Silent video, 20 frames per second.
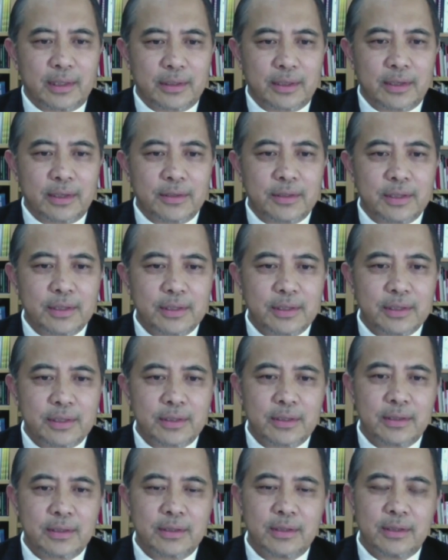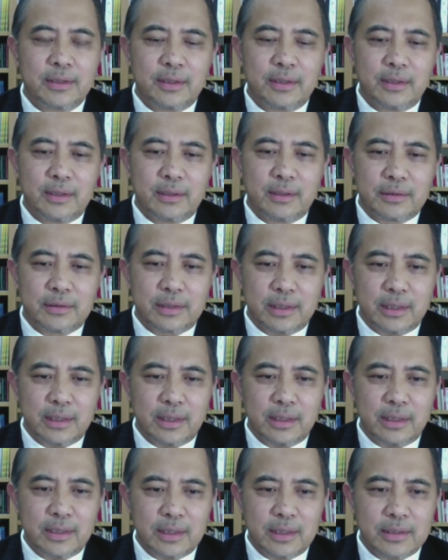Excellencies,
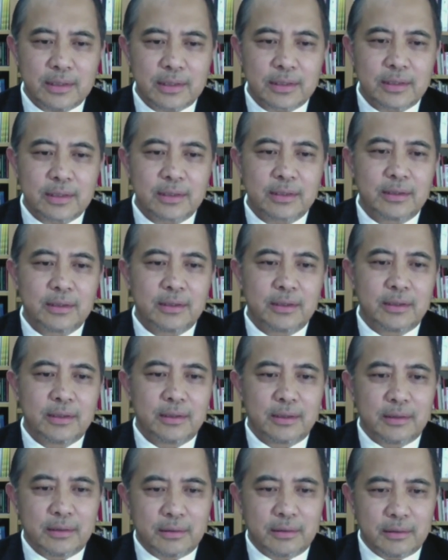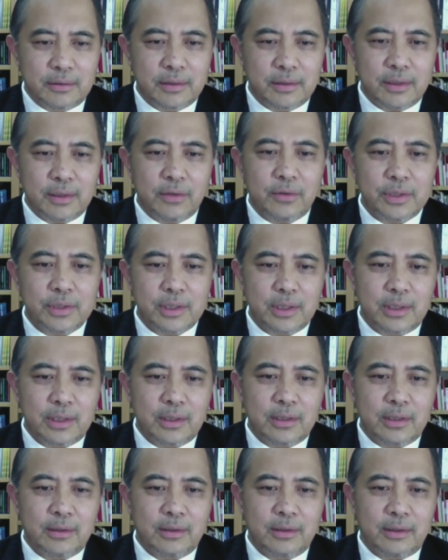senior leaders, distinguished
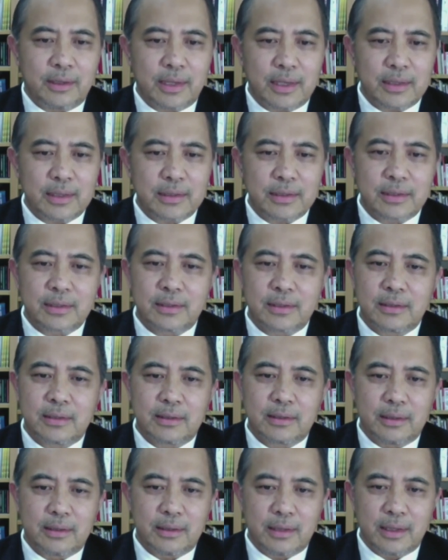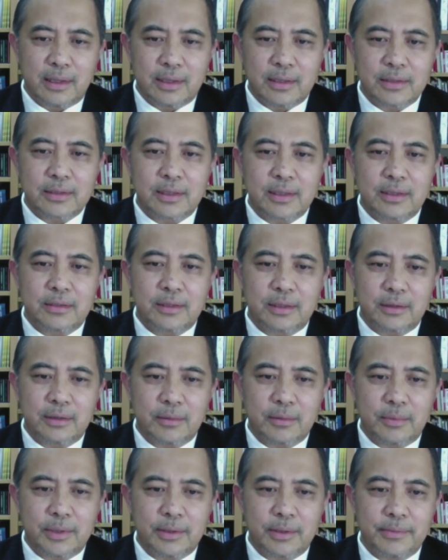guests, ladies and
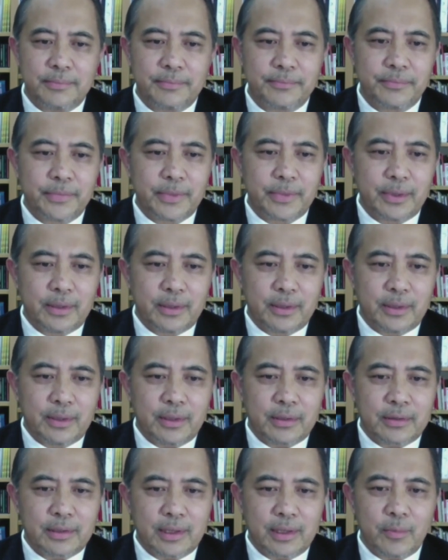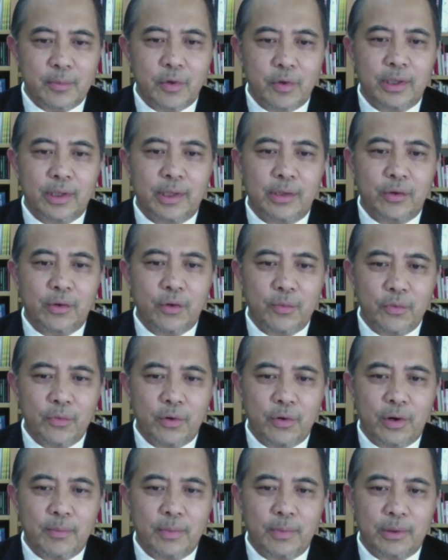gentlemen. Assalamualaikum
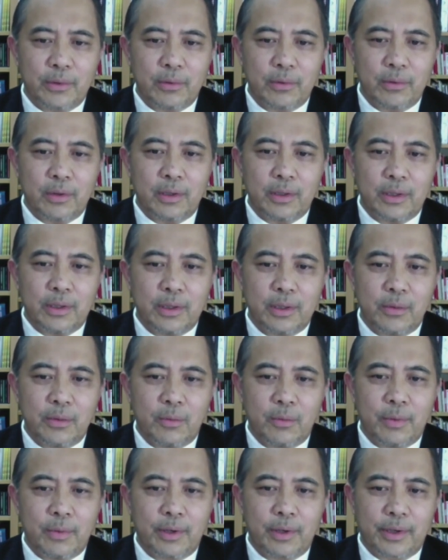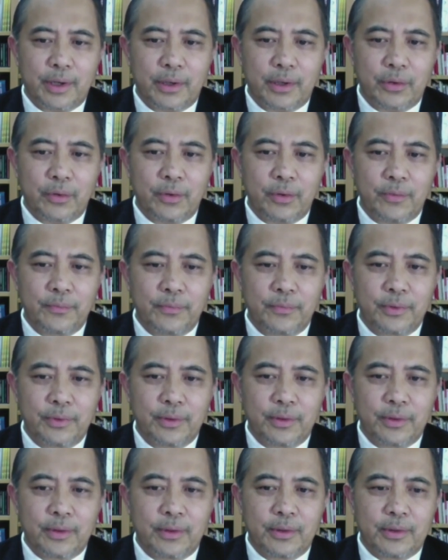warahmatullahi wabarakatuh.
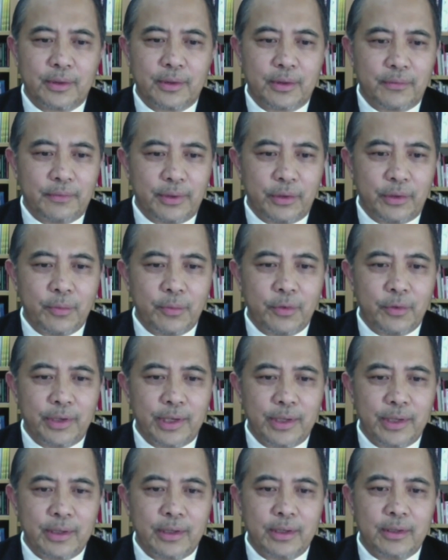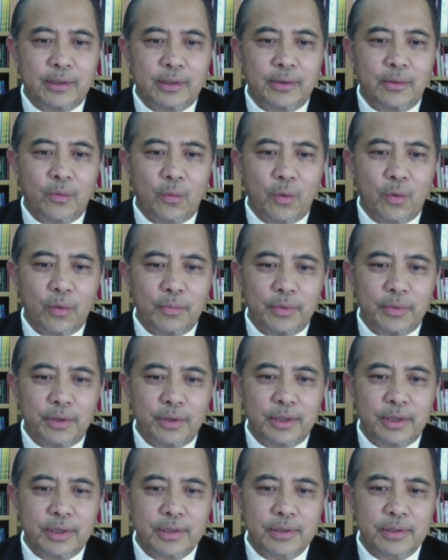A very good morning and warm
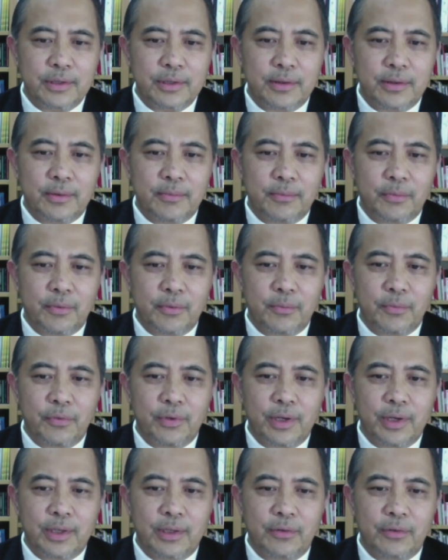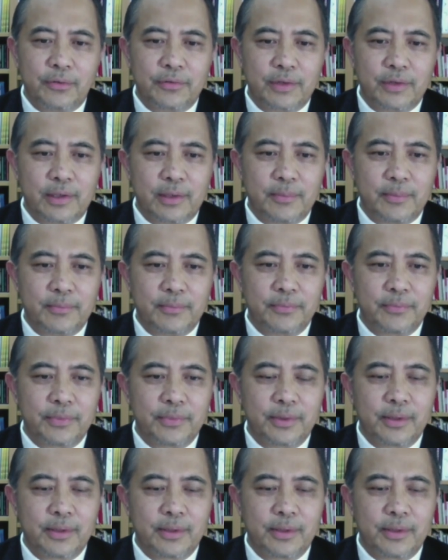greetings from Brunei Darussalam.